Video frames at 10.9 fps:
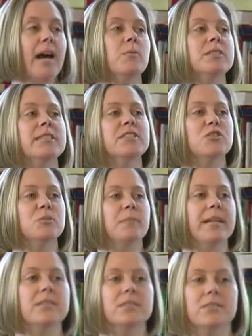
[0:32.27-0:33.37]
and was
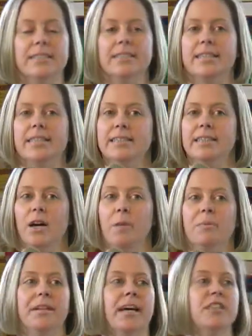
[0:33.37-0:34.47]
instrumental in setting
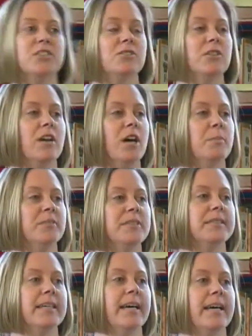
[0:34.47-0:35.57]
up the National Libraries
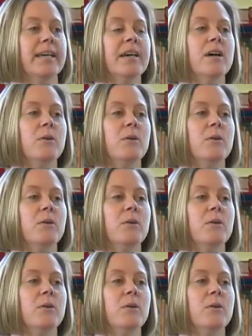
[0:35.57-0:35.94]
Day,